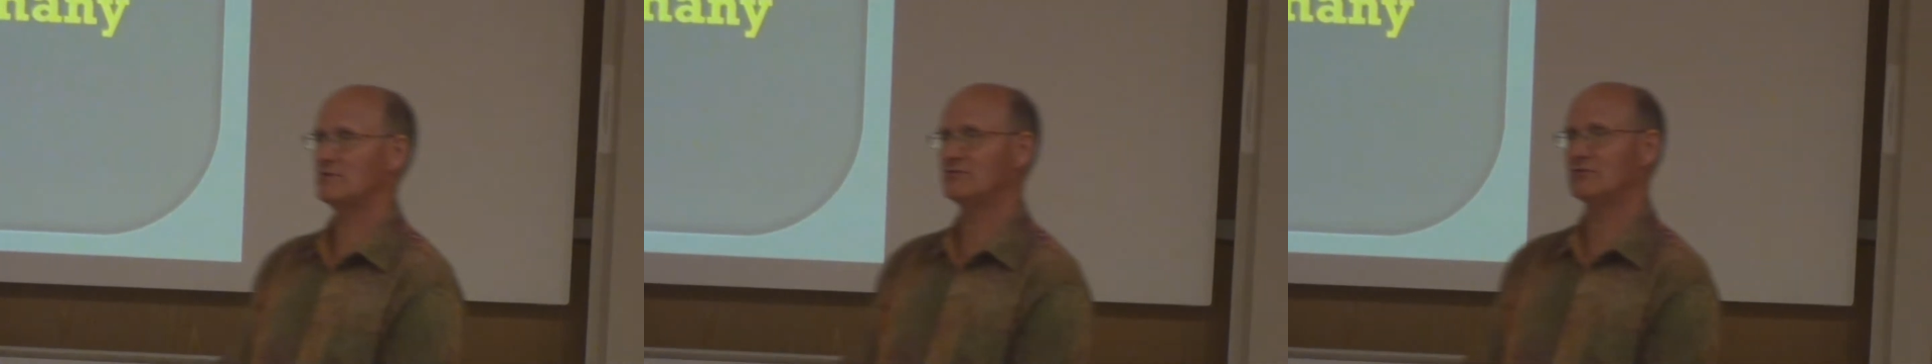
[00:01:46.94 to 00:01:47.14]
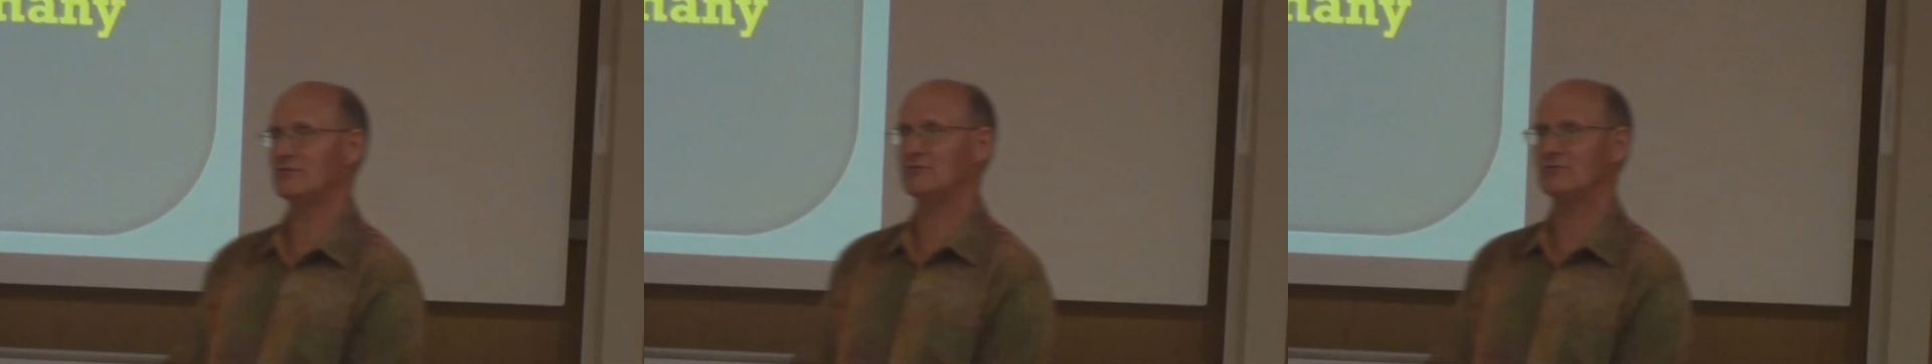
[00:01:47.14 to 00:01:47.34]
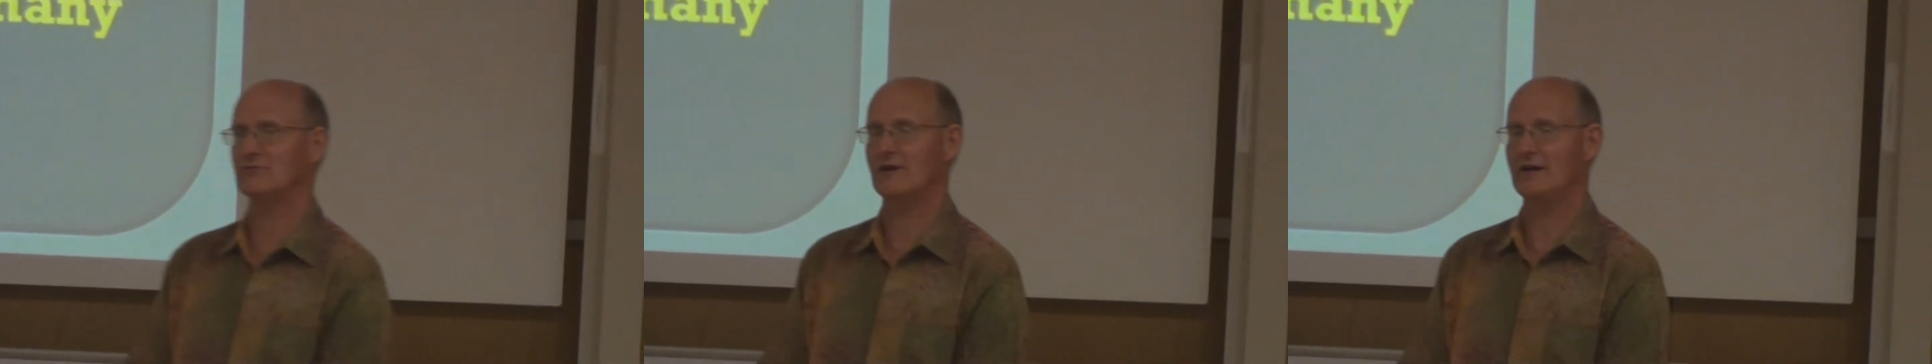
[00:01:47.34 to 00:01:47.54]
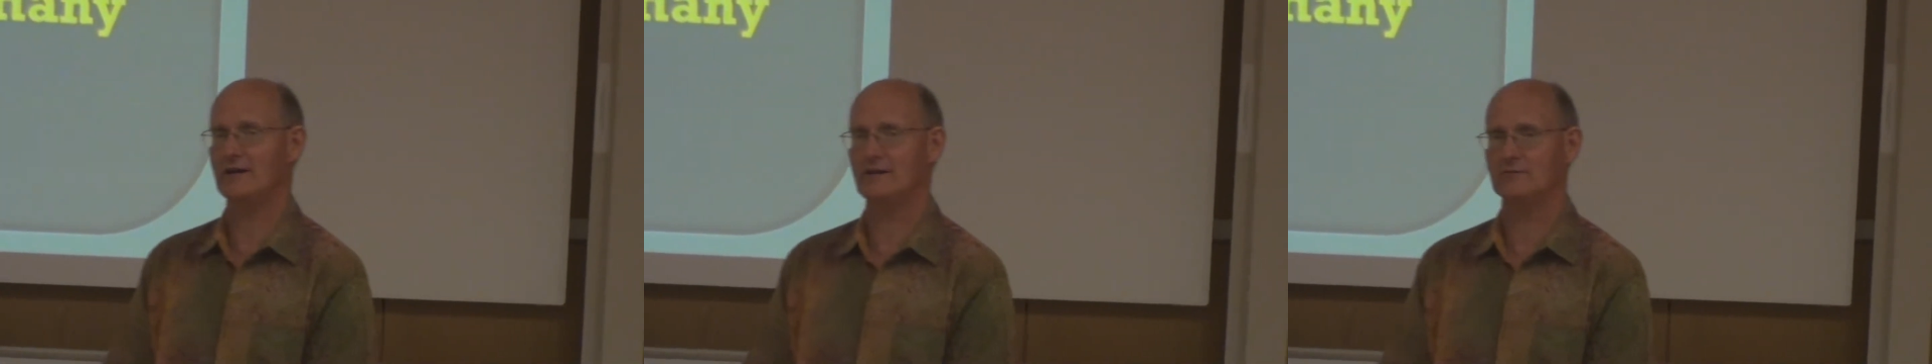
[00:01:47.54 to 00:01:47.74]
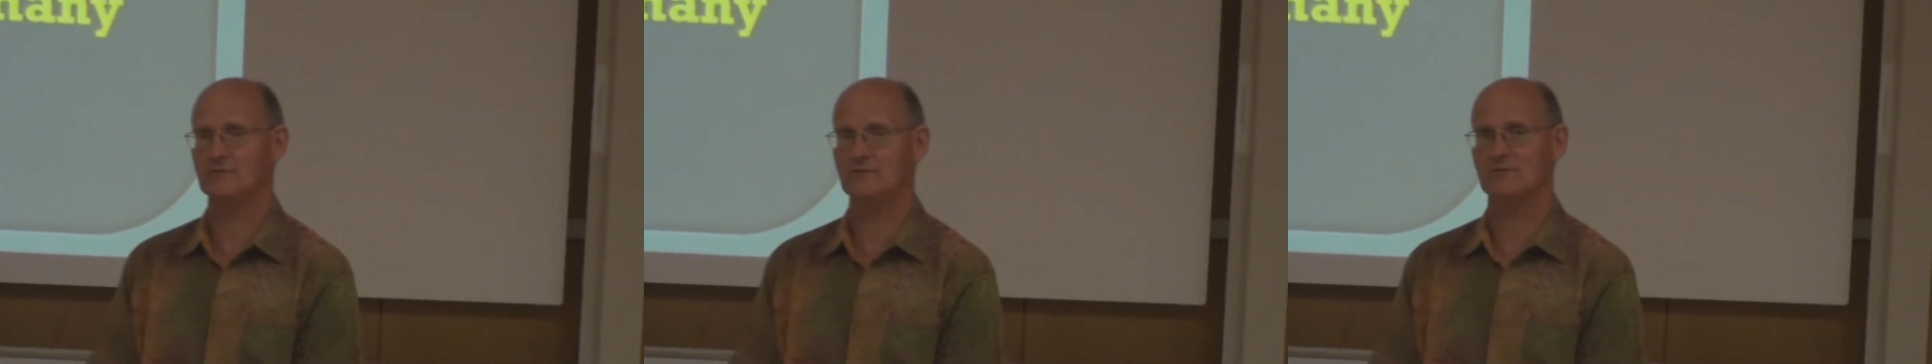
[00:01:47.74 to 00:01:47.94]
Research
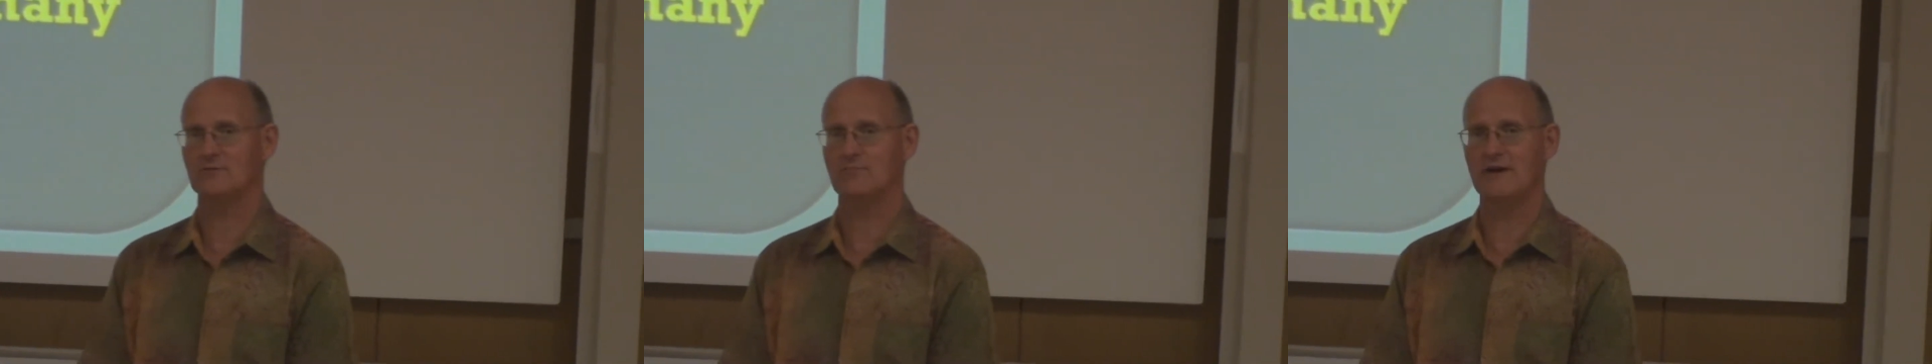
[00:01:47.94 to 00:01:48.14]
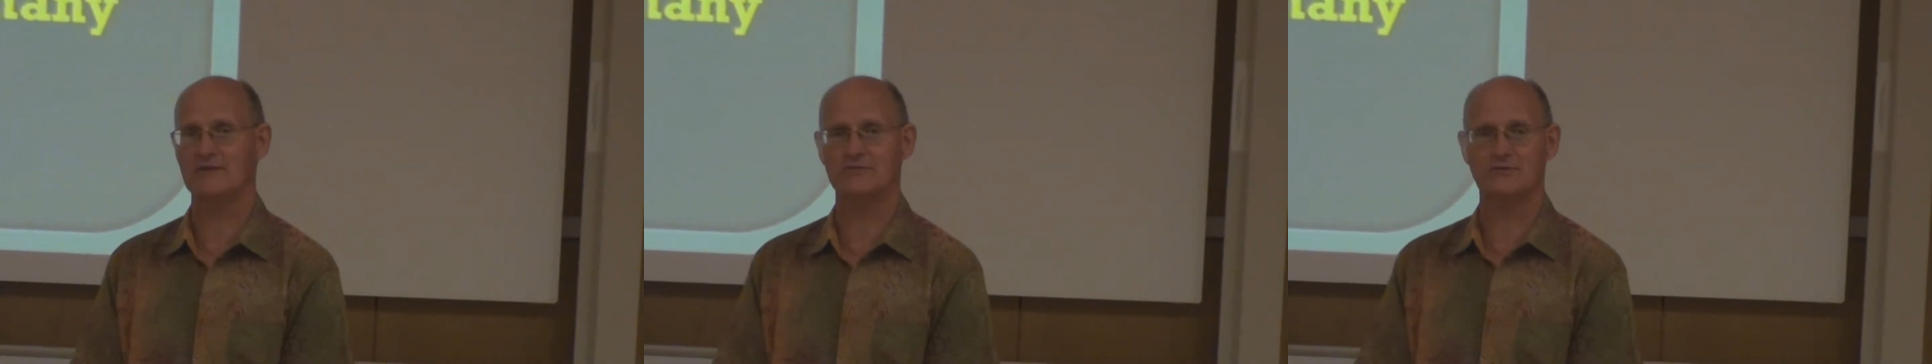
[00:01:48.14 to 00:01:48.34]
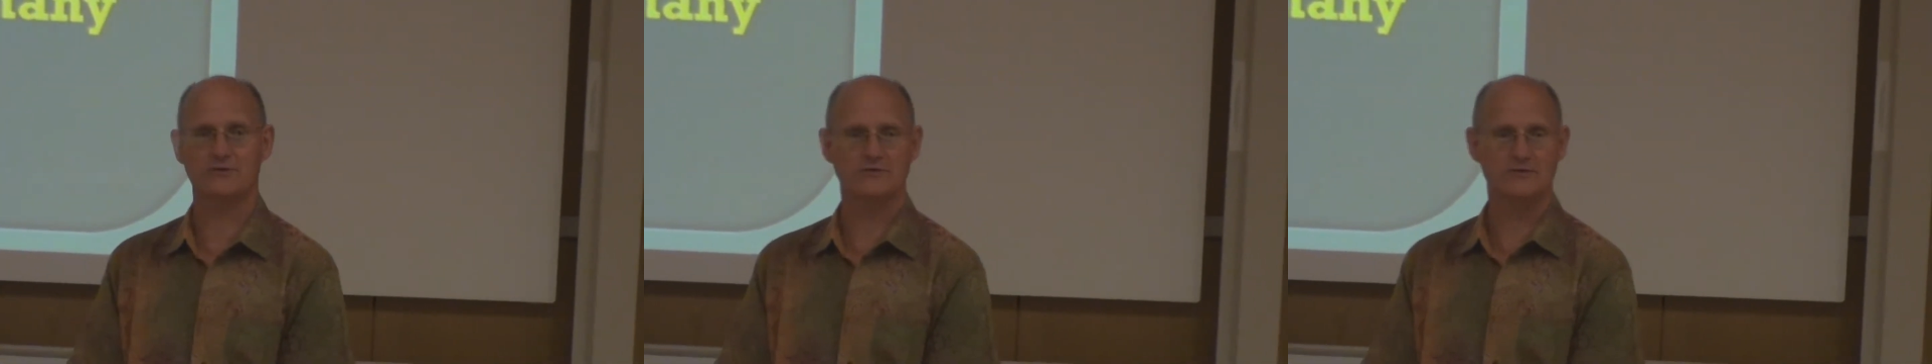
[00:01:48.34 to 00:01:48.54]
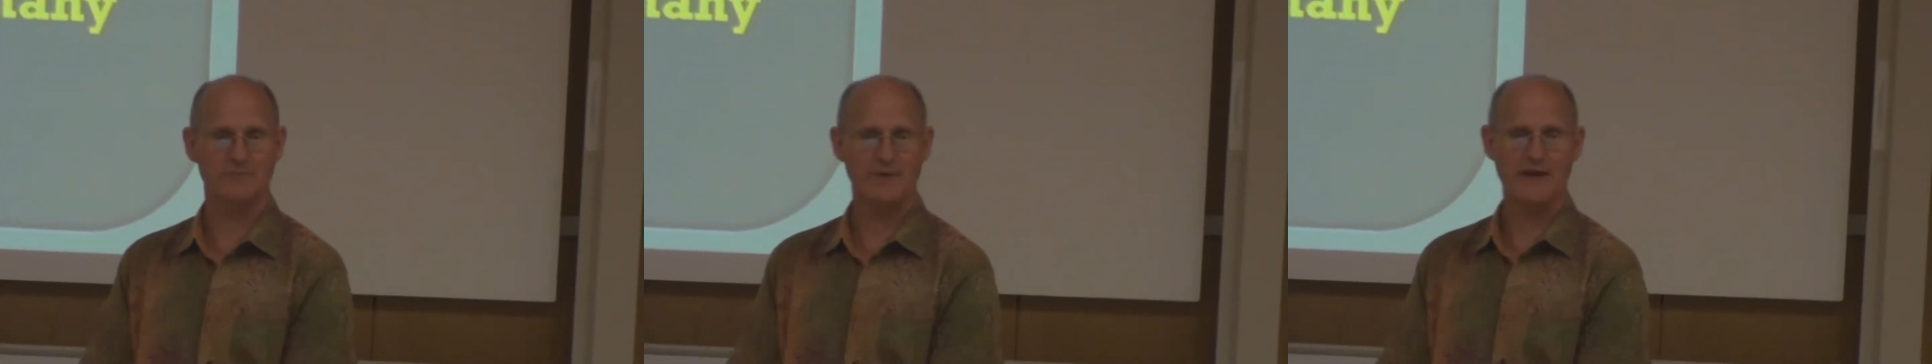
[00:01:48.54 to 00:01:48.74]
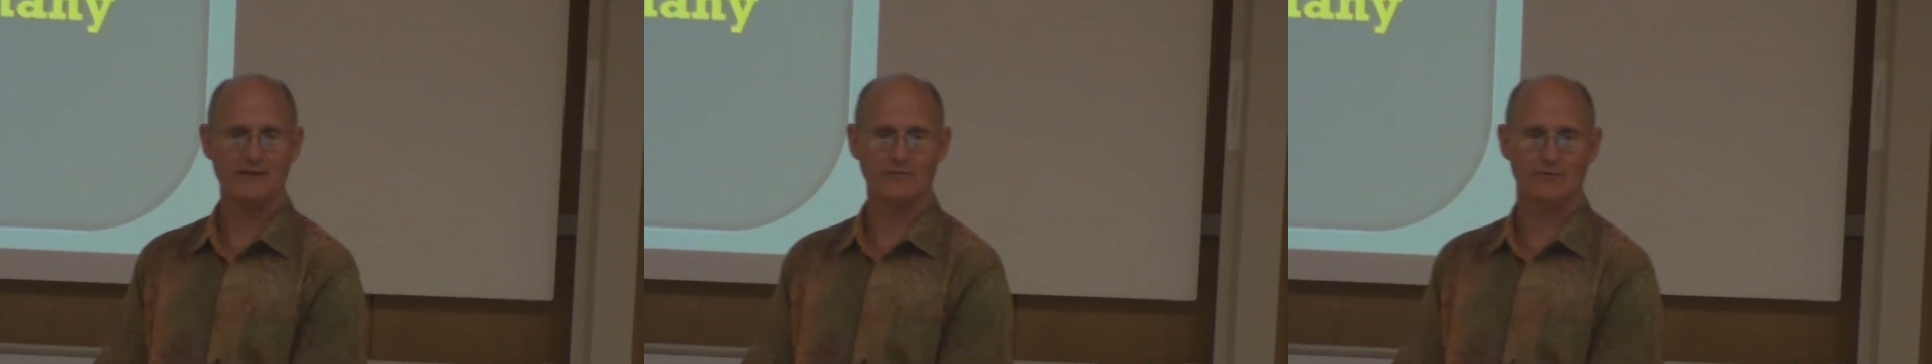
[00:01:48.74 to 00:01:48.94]
Society, sponsored a
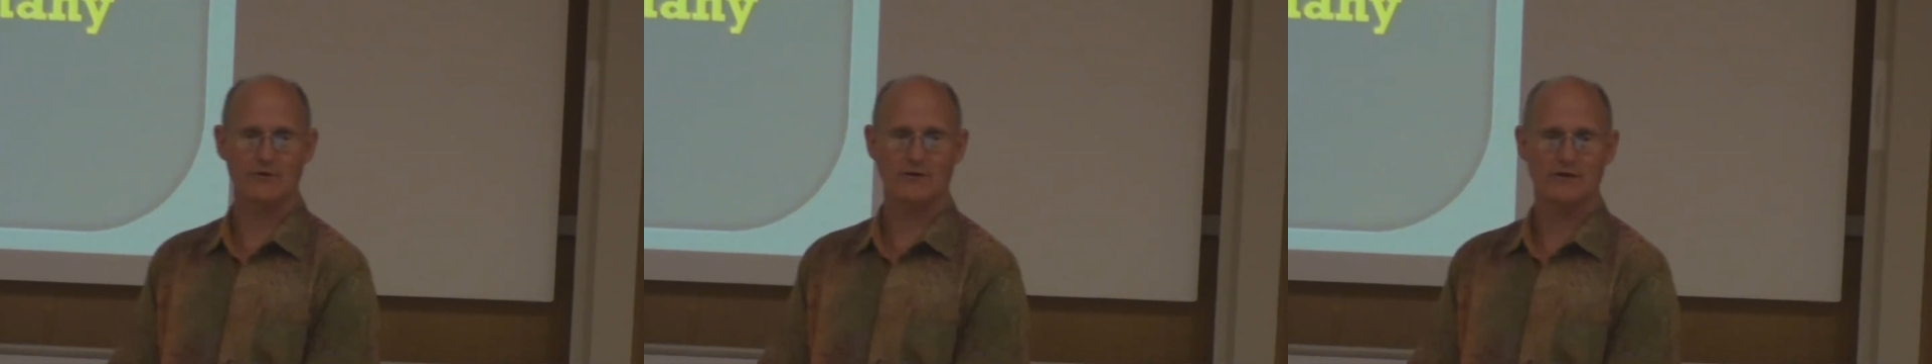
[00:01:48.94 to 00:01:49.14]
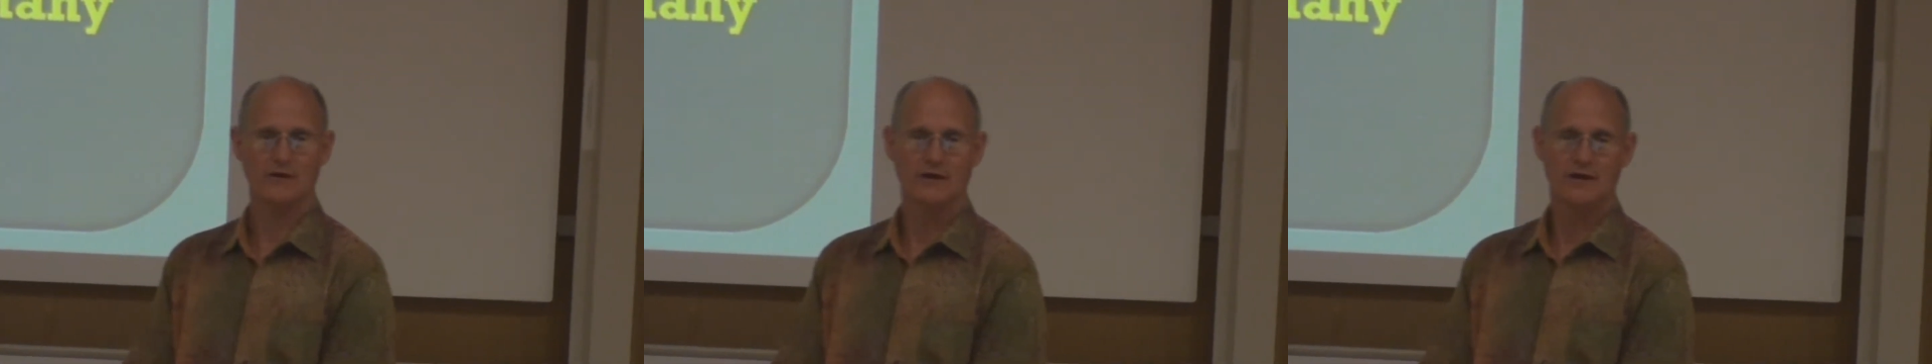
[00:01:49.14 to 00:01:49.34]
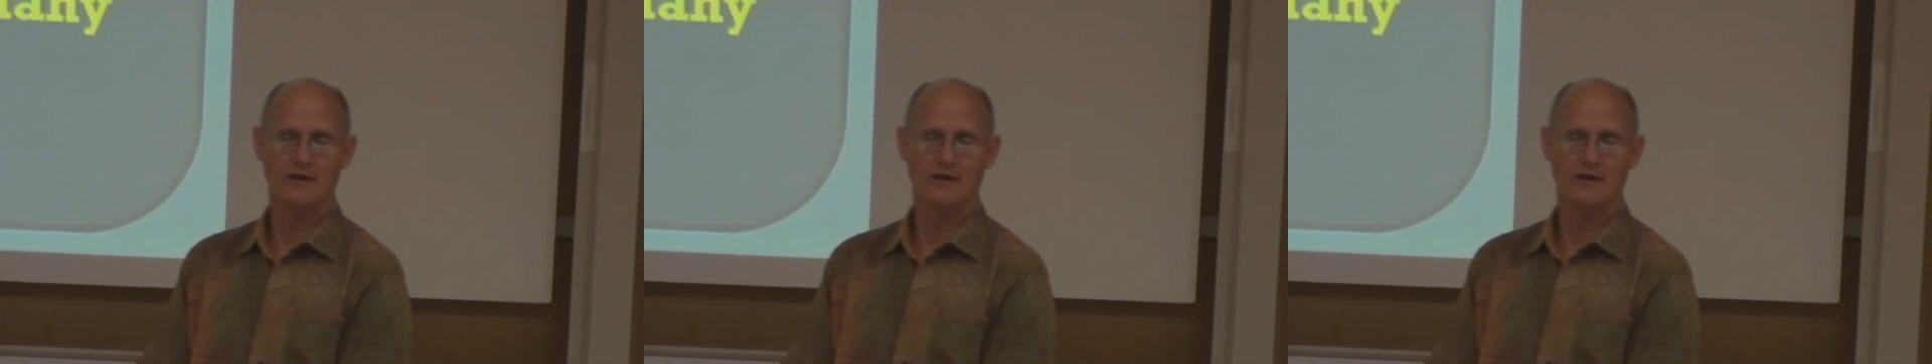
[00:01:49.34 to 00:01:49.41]
debate where